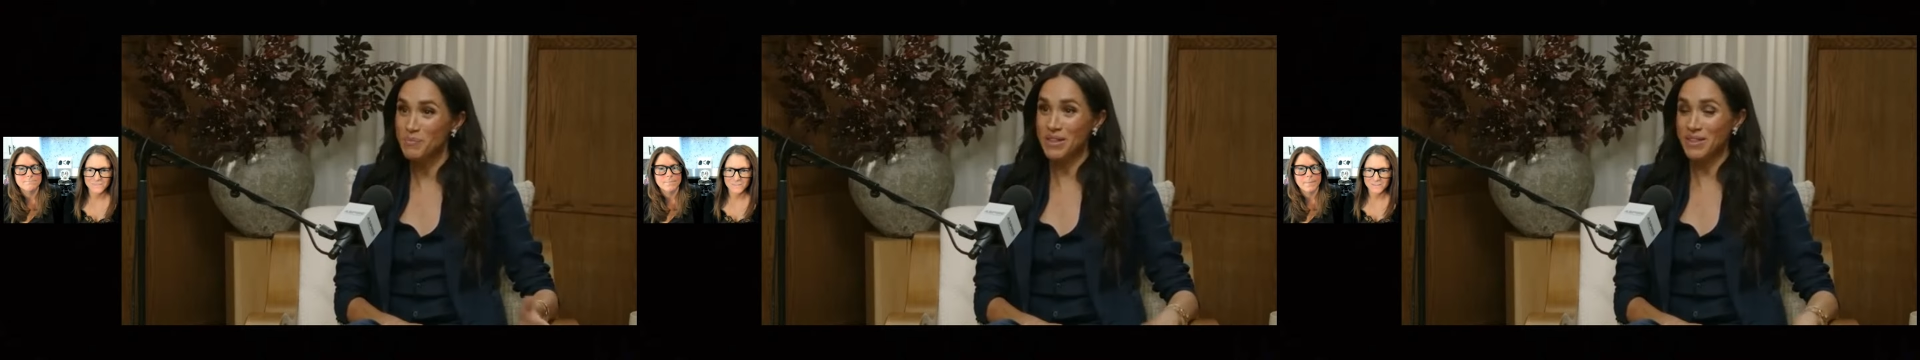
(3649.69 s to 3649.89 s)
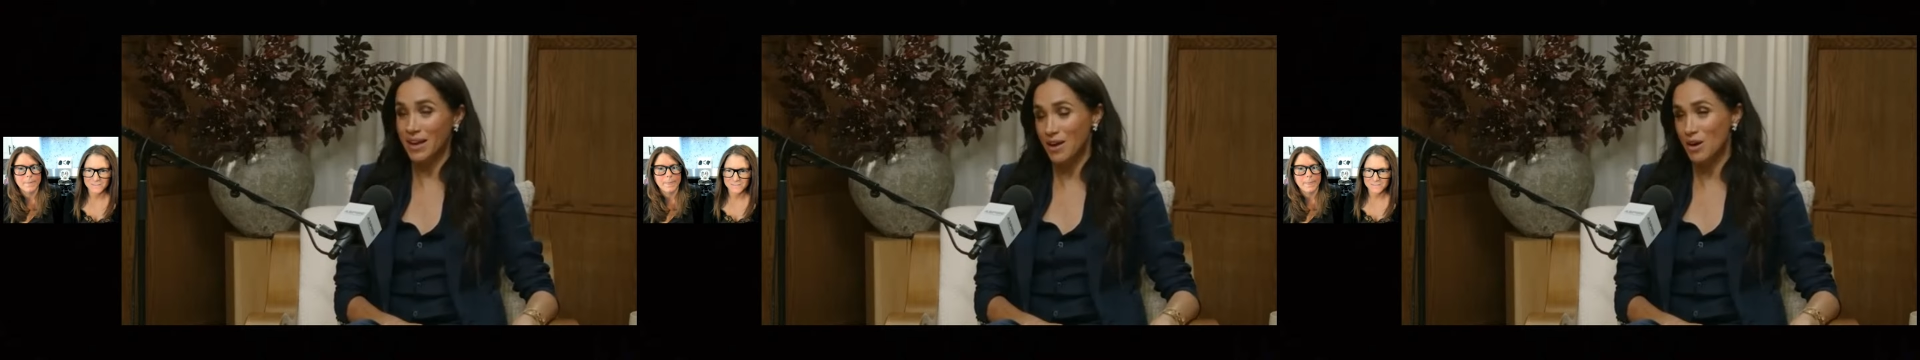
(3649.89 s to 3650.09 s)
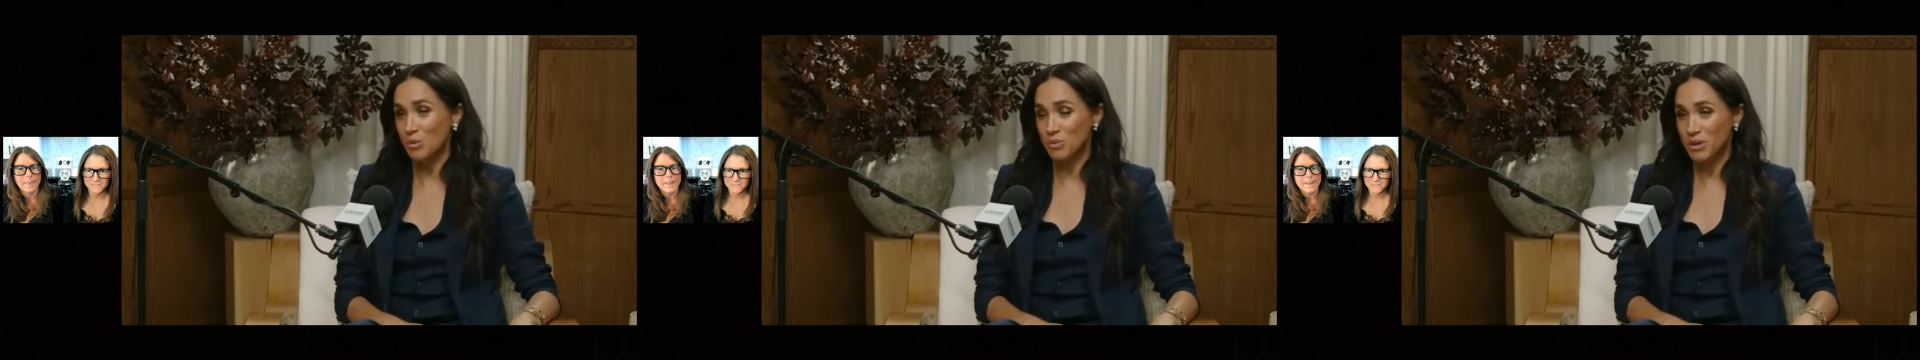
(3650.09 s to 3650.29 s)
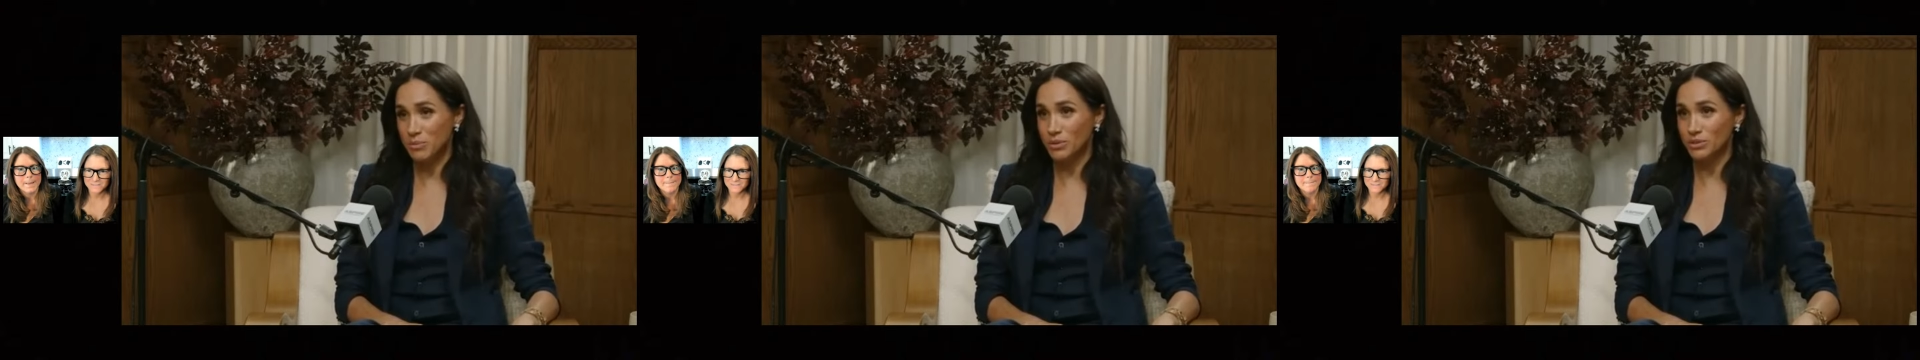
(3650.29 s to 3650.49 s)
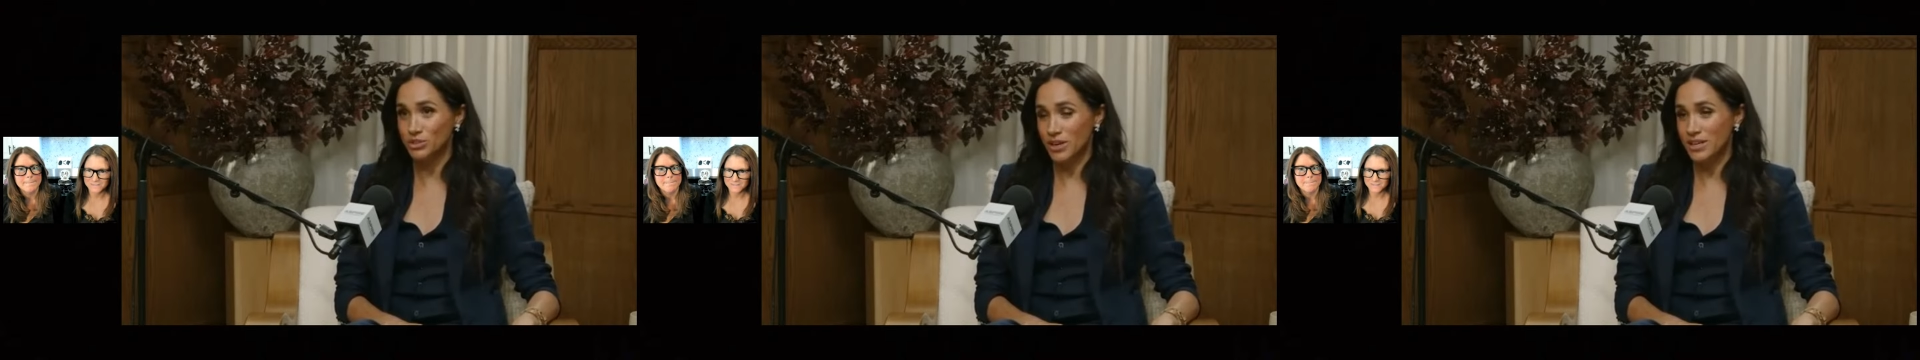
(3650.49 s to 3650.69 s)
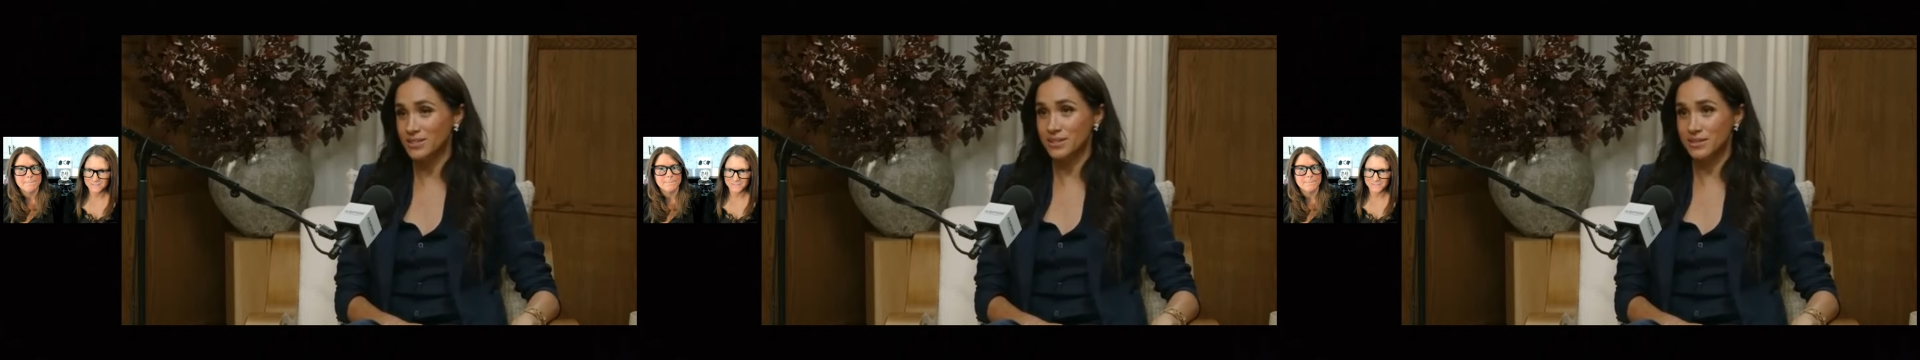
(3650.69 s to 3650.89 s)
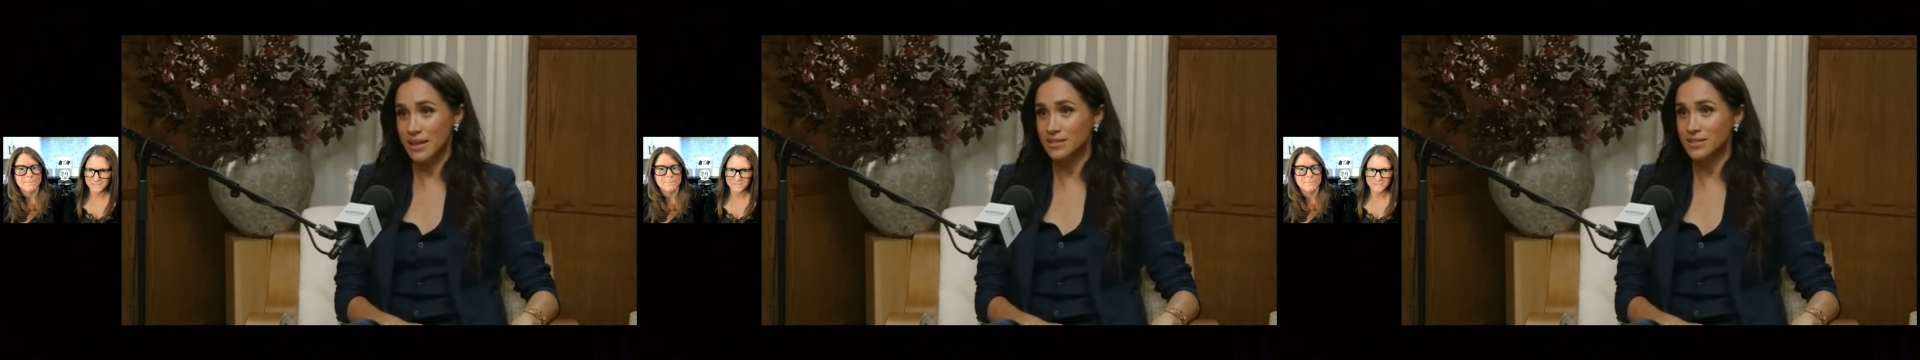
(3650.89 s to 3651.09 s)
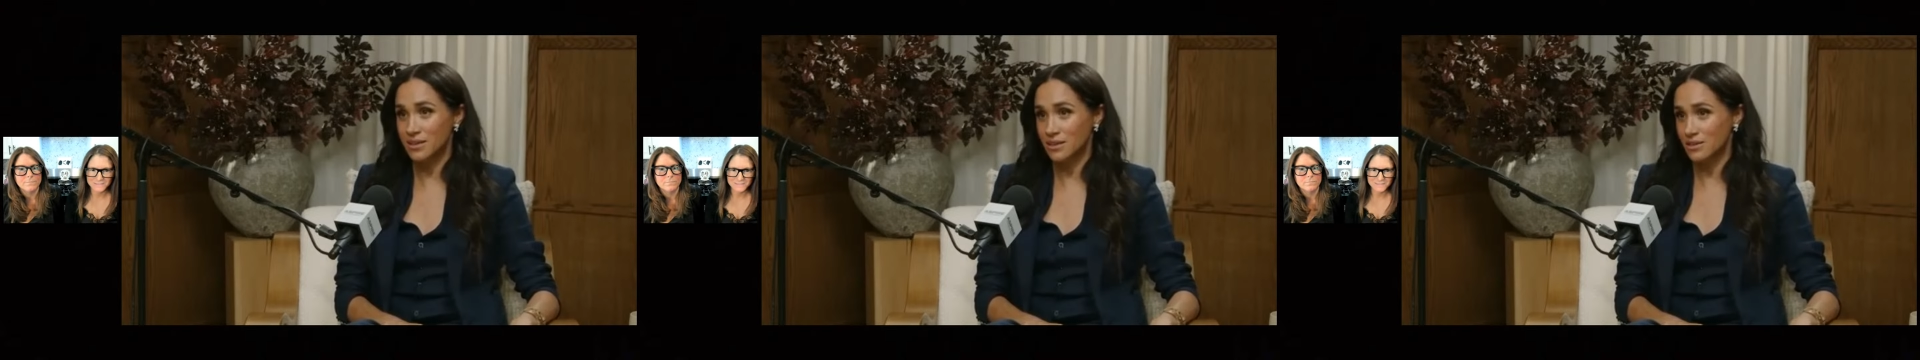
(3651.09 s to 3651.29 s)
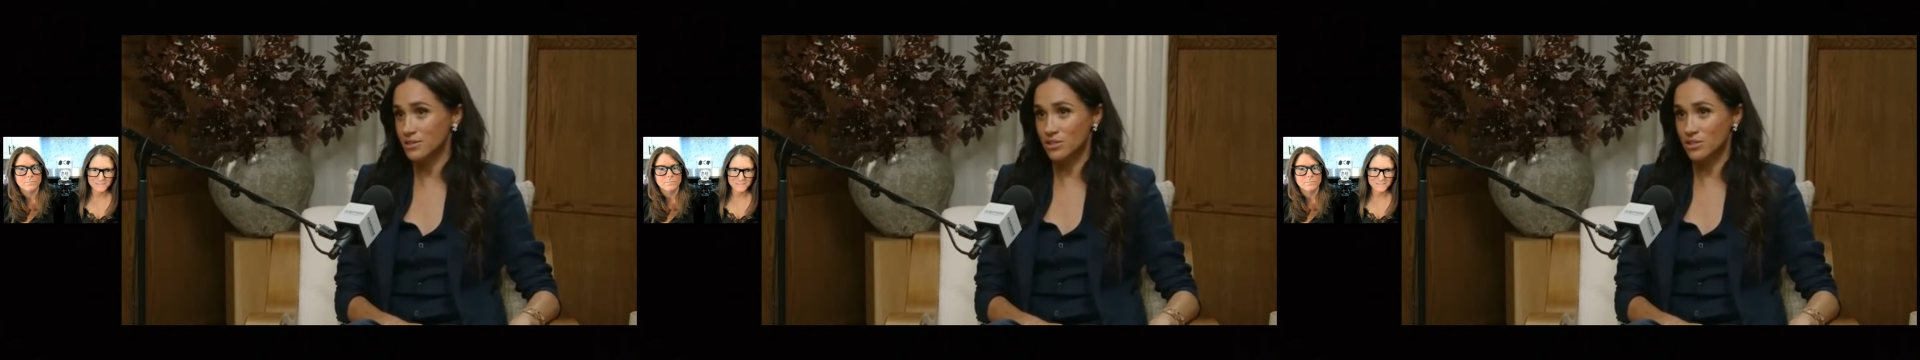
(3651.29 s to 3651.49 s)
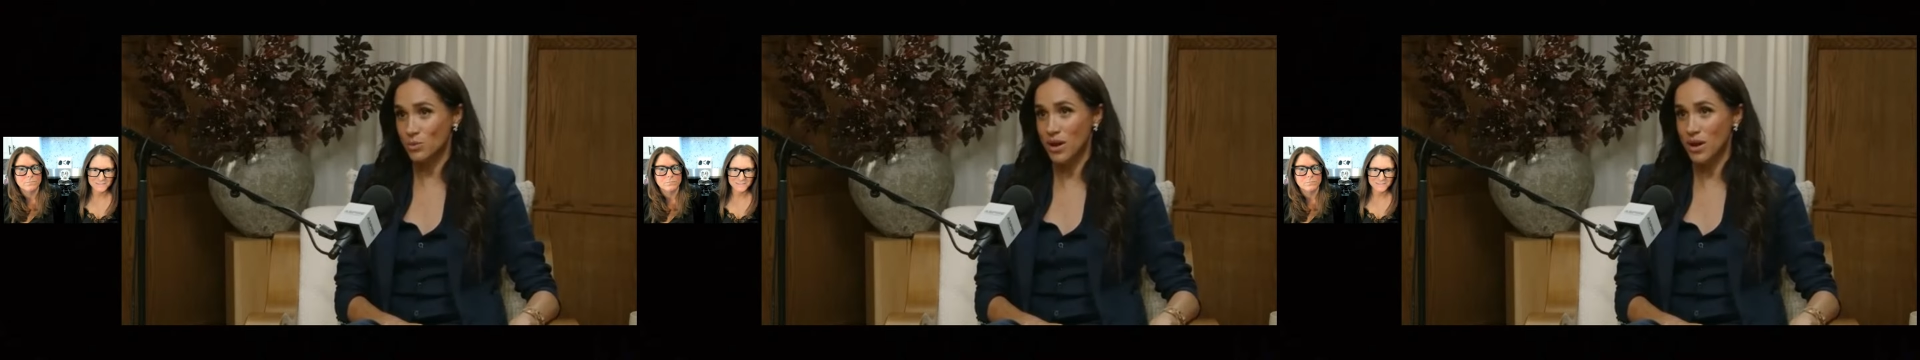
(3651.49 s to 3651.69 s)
and that I hope people translate that to theirs as